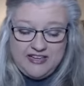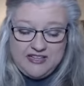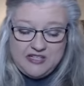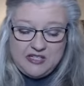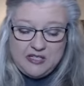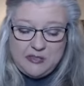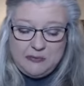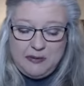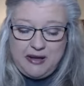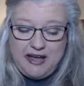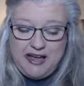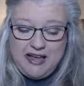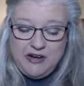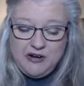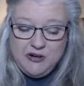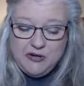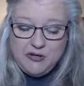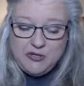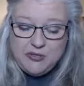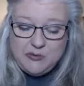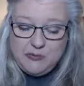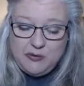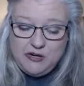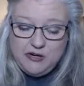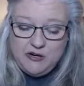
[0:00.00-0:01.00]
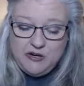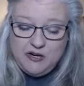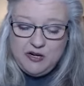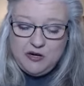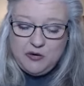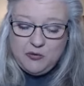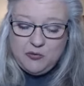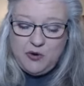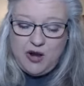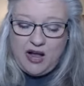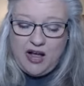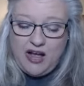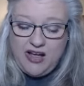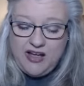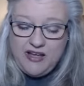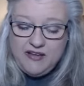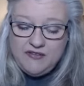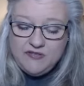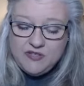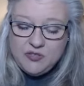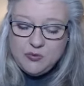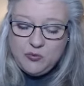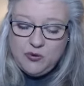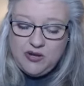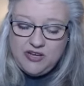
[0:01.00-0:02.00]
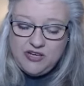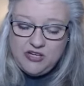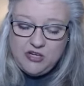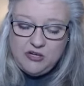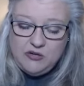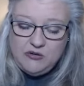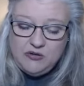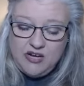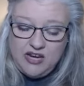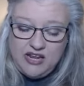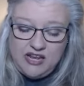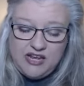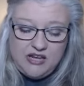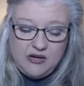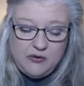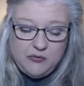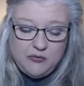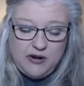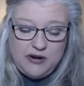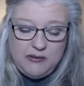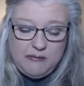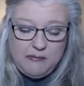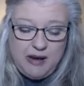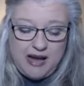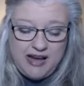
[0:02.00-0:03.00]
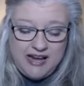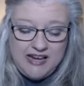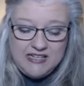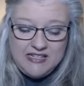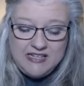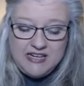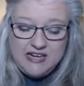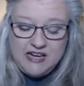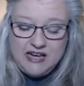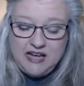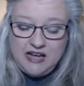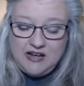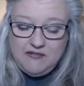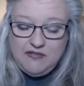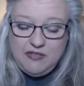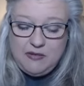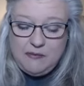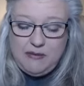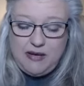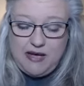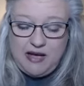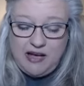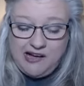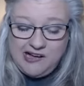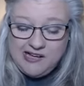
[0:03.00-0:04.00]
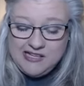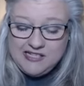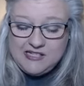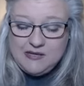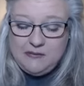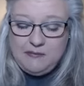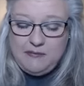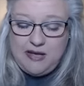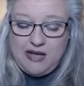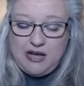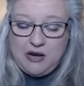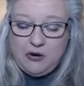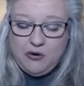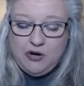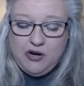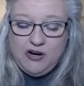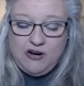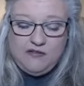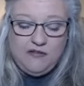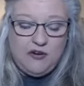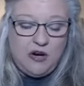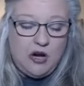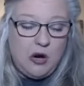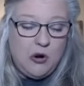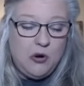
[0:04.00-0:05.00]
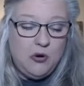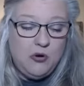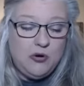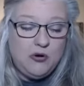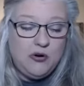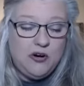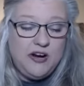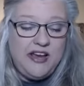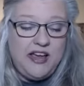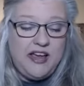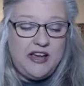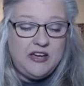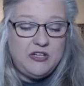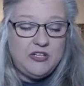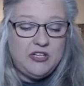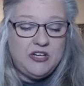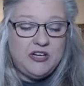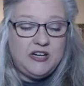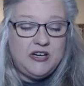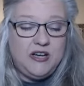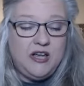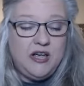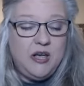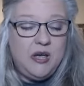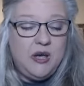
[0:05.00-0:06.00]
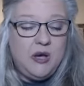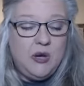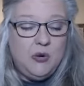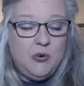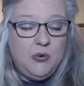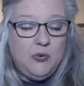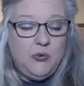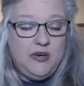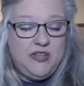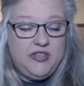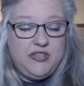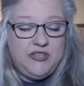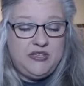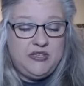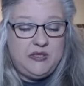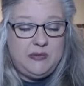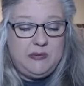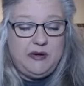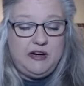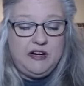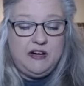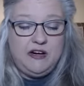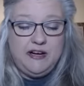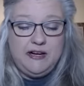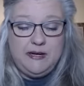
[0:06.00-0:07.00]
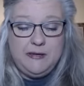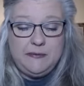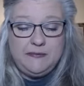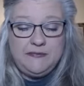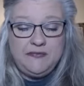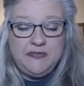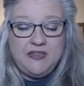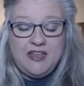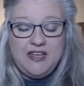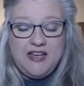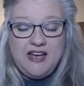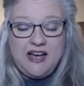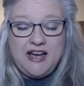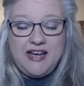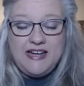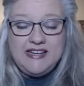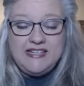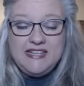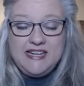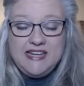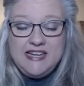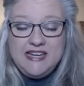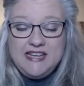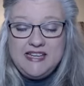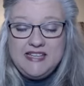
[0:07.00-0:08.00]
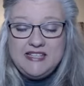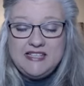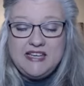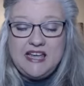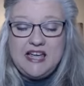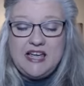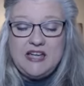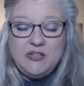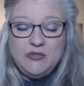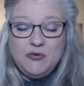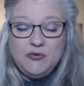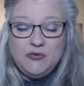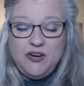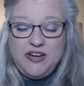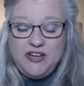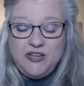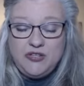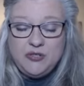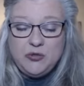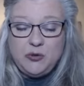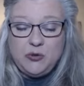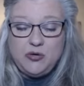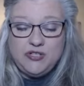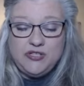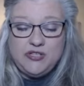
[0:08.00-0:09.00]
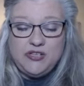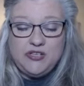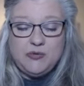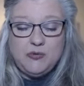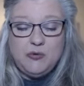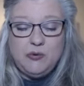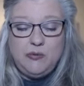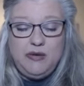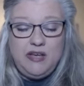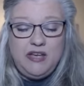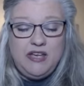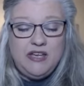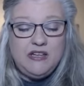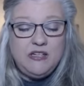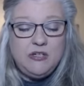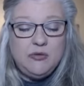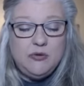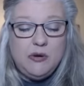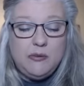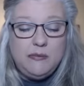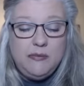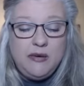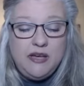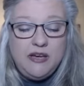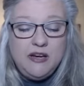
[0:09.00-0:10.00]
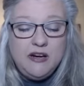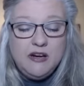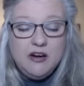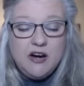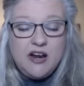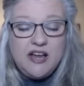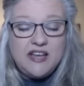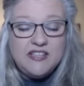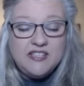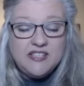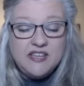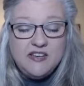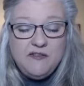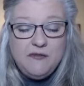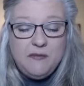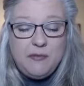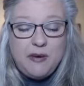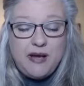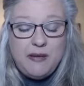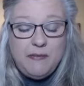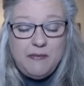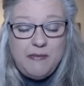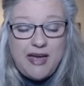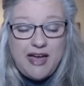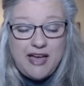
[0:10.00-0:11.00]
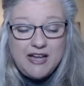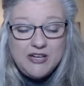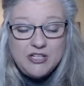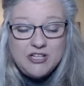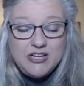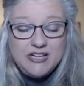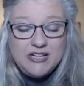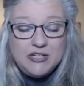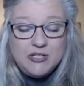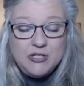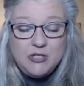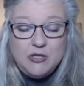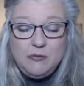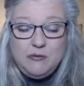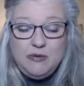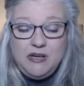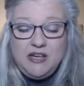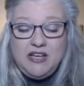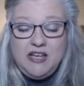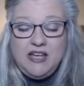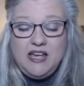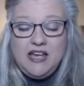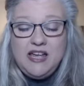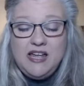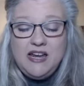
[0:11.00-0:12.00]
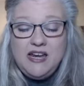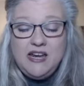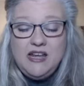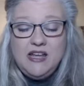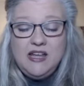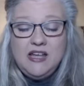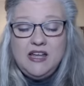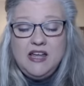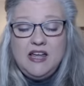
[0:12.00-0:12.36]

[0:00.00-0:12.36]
Spider Spirit arrives when you need reminding of the awesome power of co creation with Spirit. Ideas and resources will begin to appear as if by magic as you begin